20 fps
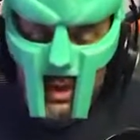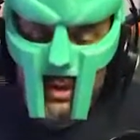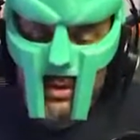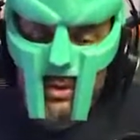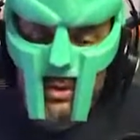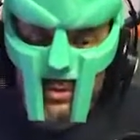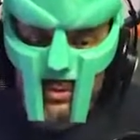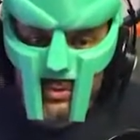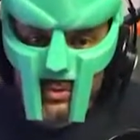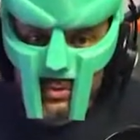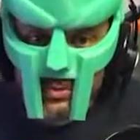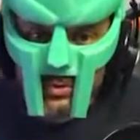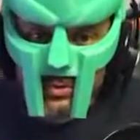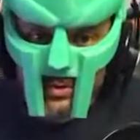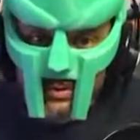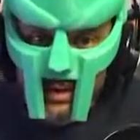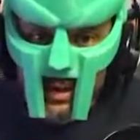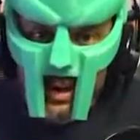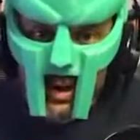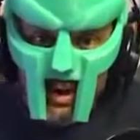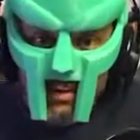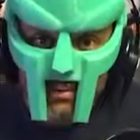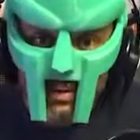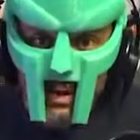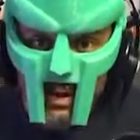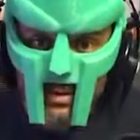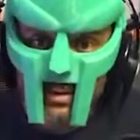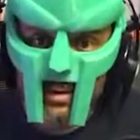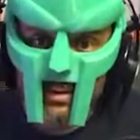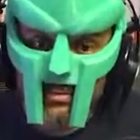user, is that have an
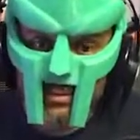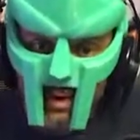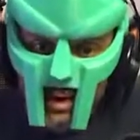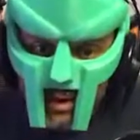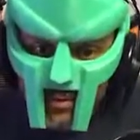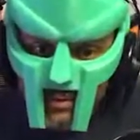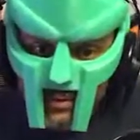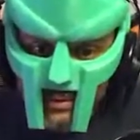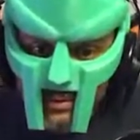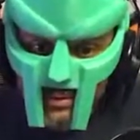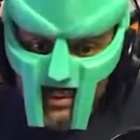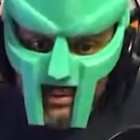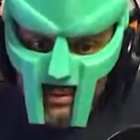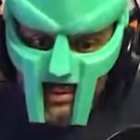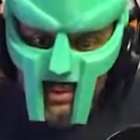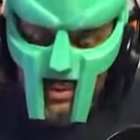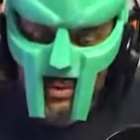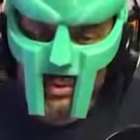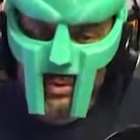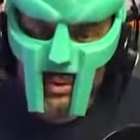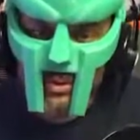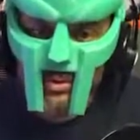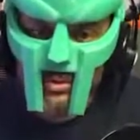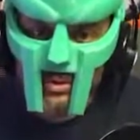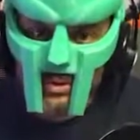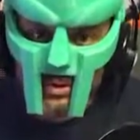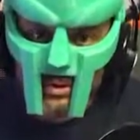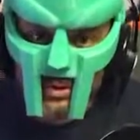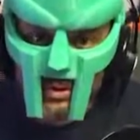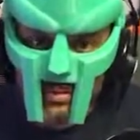antivirus installed on your
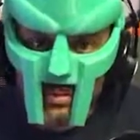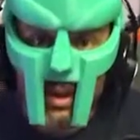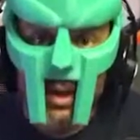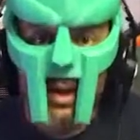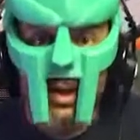system